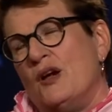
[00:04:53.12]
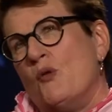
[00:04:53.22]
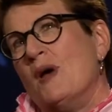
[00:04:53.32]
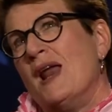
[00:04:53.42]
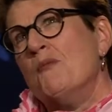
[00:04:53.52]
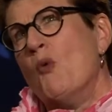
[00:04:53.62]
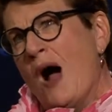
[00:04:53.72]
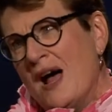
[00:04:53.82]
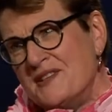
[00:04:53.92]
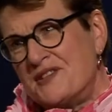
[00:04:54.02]
Well, I'm
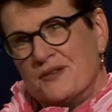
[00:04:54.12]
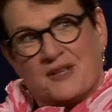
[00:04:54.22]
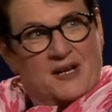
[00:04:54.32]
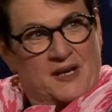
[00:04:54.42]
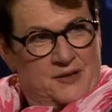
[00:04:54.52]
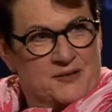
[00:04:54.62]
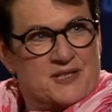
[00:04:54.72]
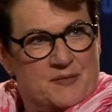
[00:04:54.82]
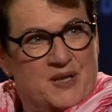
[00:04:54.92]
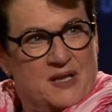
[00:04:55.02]
wiser than I
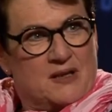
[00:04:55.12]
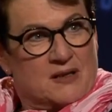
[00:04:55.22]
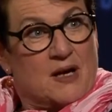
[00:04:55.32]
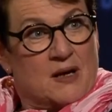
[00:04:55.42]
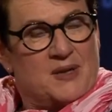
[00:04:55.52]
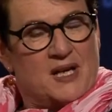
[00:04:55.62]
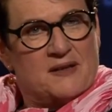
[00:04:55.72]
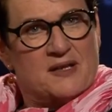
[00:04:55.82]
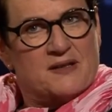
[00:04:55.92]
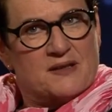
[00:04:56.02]
used to be. I mean, I
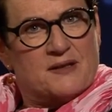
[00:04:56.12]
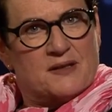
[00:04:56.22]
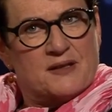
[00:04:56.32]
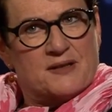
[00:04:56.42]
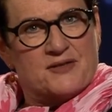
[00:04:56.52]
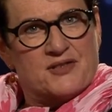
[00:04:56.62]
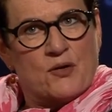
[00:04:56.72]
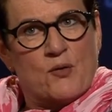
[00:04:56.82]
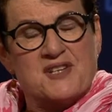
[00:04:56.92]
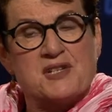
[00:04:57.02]
think there's no
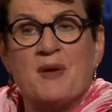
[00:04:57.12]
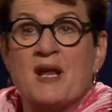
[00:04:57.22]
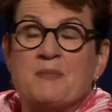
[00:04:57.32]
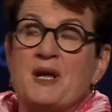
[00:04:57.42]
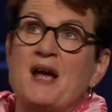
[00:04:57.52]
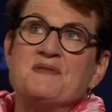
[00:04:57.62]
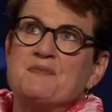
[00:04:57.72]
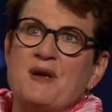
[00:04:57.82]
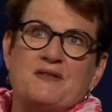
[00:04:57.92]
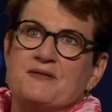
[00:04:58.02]
question about it. But I've
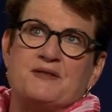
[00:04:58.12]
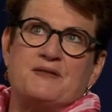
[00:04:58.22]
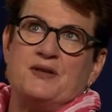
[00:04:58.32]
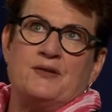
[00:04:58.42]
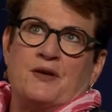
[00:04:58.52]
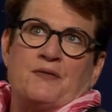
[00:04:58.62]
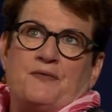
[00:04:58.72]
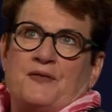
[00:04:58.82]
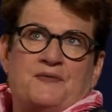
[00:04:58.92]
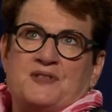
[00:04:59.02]
spent,
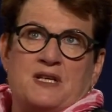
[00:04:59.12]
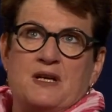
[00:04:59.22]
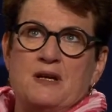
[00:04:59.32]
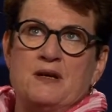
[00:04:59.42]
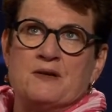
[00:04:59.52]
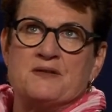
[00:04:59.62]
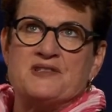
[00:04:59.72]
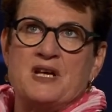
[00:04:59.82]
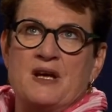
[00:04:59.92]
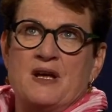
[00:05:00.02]
50
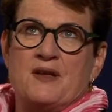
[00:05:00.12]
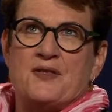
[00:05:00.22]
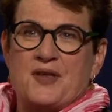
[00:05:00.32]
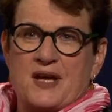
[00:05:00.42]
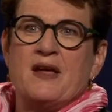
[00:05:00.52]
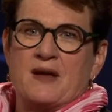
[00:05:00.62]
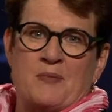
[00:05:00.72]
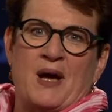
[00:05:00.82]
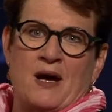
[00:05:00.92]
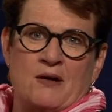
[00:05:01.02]
years thinking
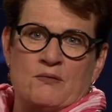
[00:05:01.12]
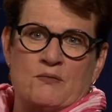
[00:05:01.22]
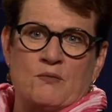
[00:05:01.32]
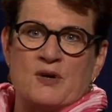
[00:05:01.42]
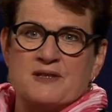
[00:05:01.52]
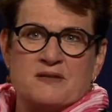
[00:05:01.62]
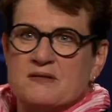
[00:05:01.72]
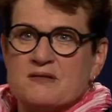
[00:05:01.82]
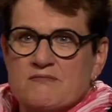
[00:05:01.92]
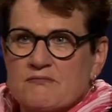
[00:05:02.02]
about what